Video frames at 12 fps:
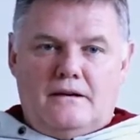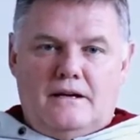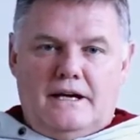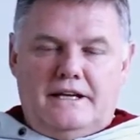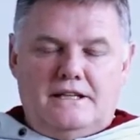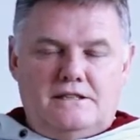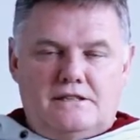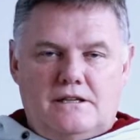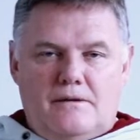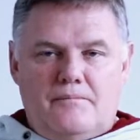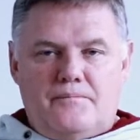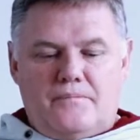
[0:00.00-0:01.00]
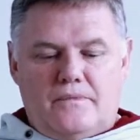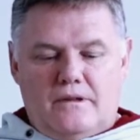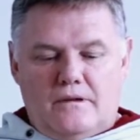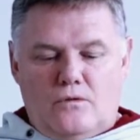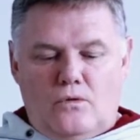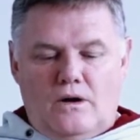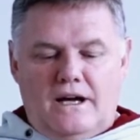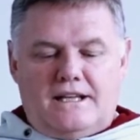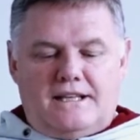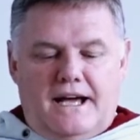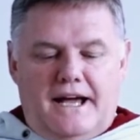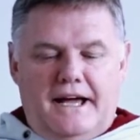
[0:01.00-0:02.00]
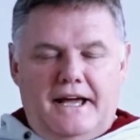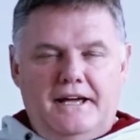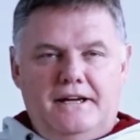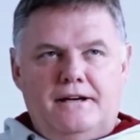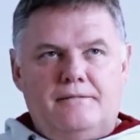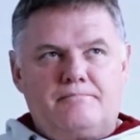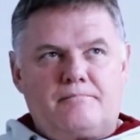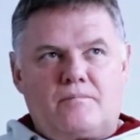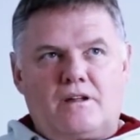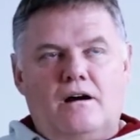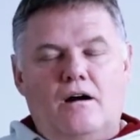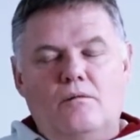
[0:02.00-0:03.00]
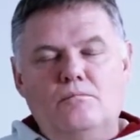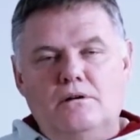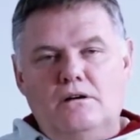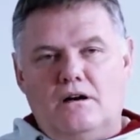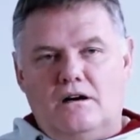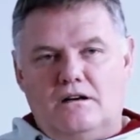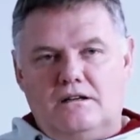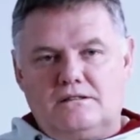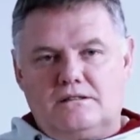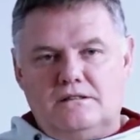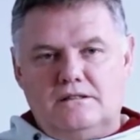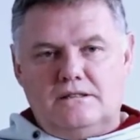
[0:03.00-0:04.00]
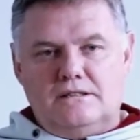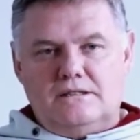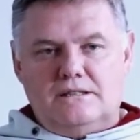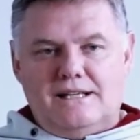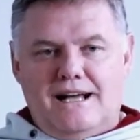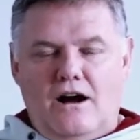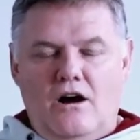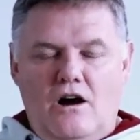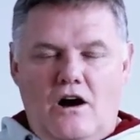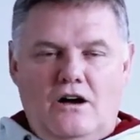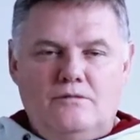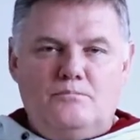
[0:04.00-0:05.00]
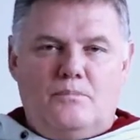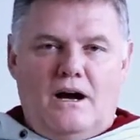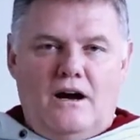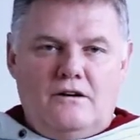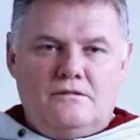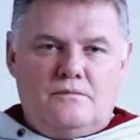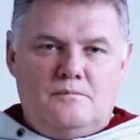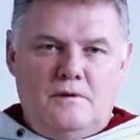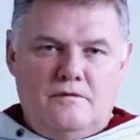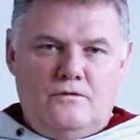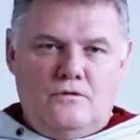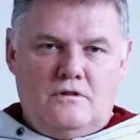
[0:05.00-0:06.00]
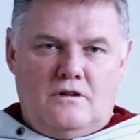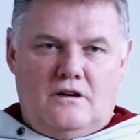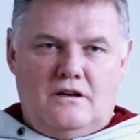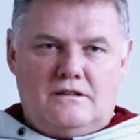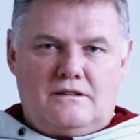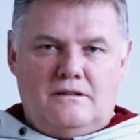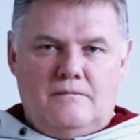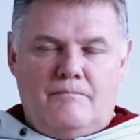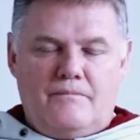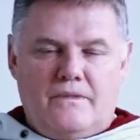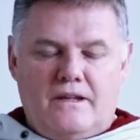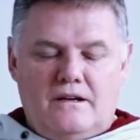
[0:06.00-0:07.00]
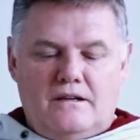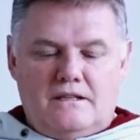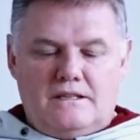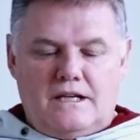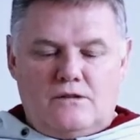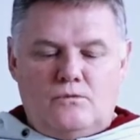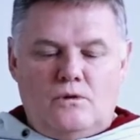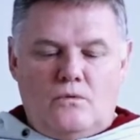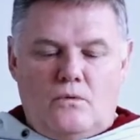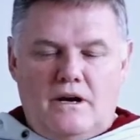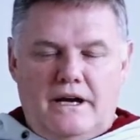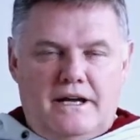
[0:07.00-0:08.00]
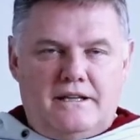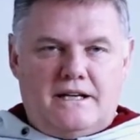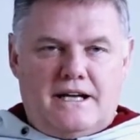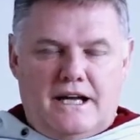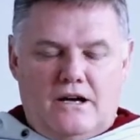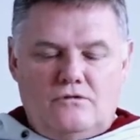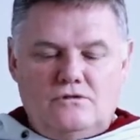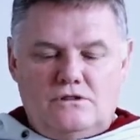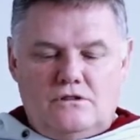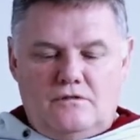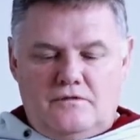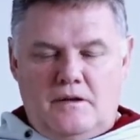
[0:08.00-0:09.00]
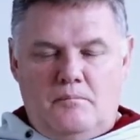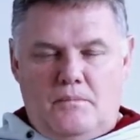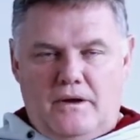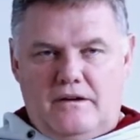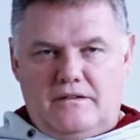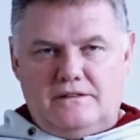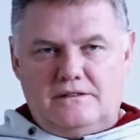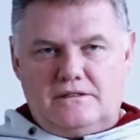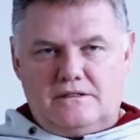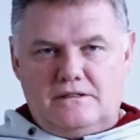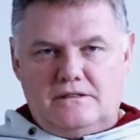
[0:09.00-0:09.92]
It is quite a humble heart, a heart bowed before God, that will wear the counsel of their parents,